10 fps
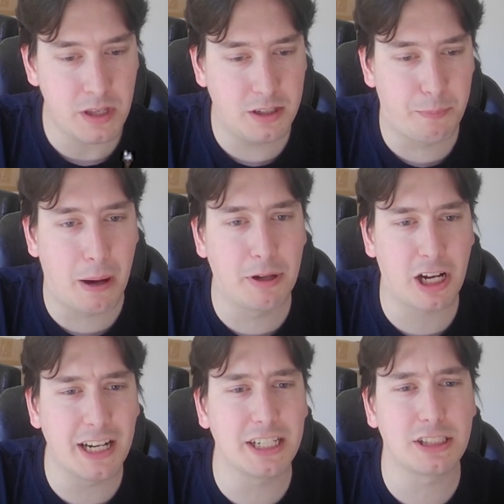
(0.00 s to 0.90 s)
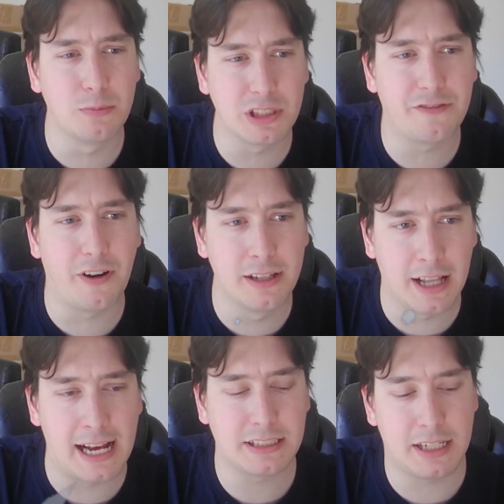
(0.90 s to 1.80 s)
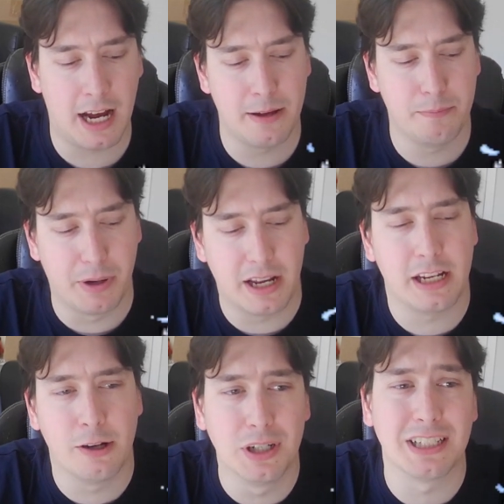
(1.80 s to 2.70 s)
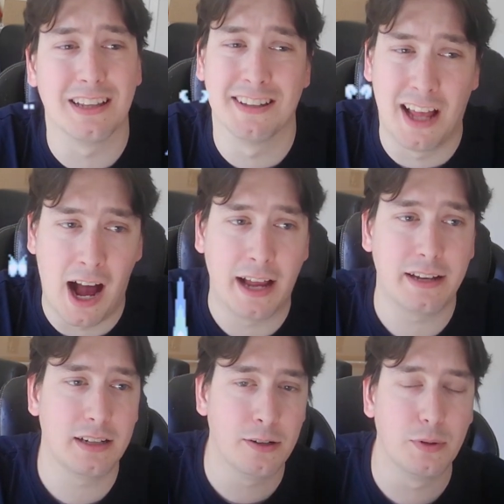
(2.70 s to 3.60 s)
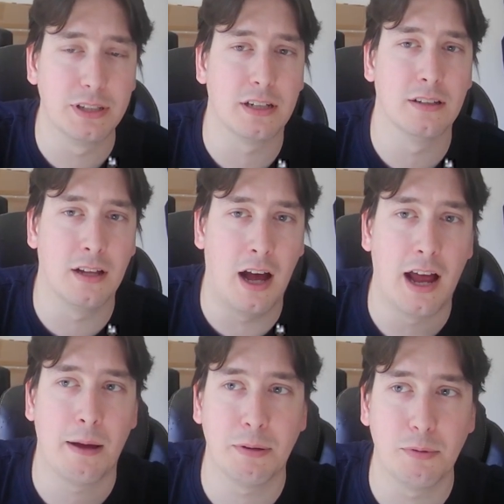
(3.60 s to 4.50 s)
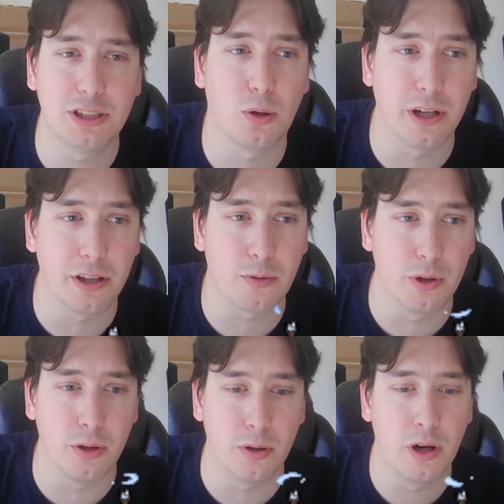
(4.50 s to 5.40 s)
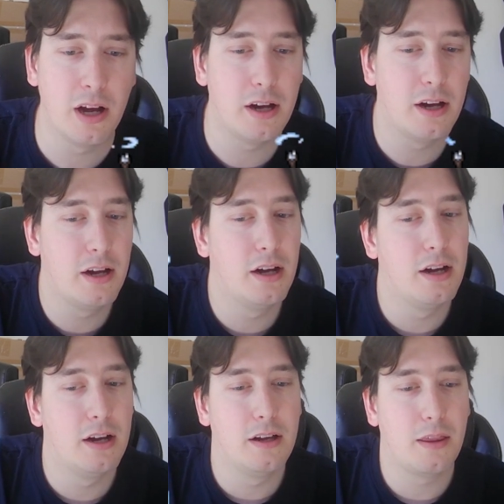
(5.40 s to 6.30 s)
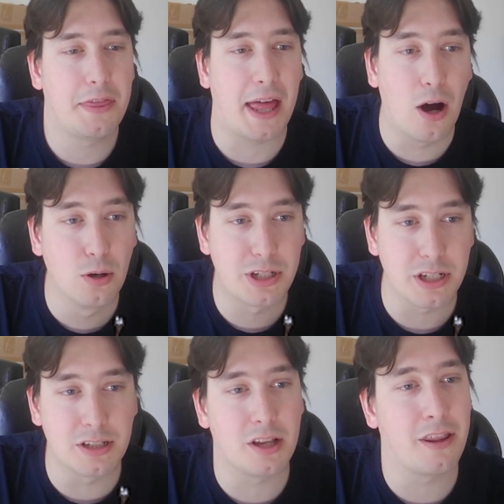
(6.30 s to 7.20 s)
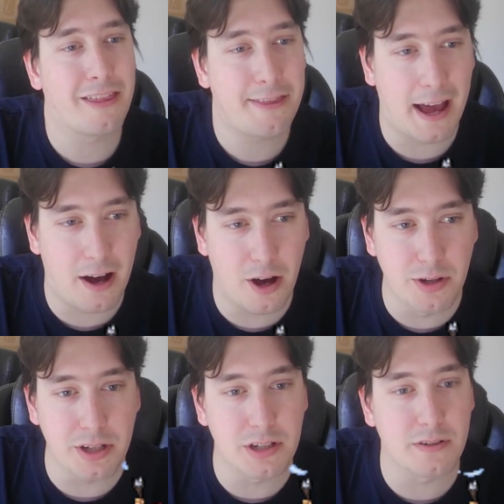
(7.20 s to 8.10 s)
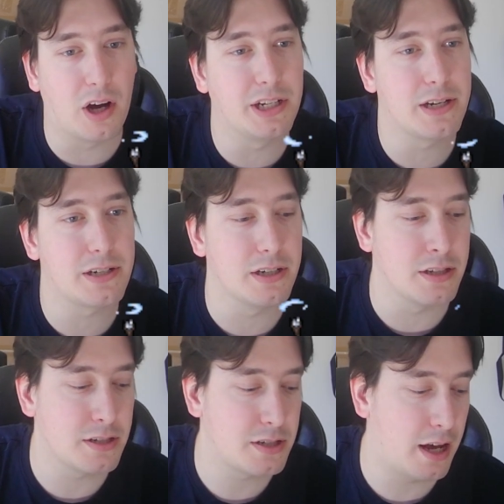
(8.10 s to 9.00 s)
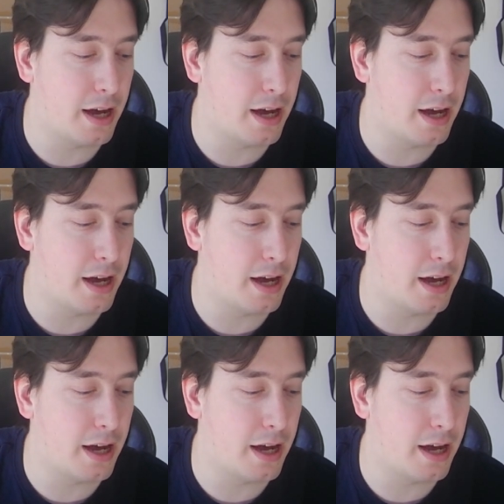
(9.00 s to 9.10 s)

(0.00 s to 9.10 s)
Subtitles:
the public audition was fun last time, but it was a lot. I mean, we sorted through thousands and thousands of auditions.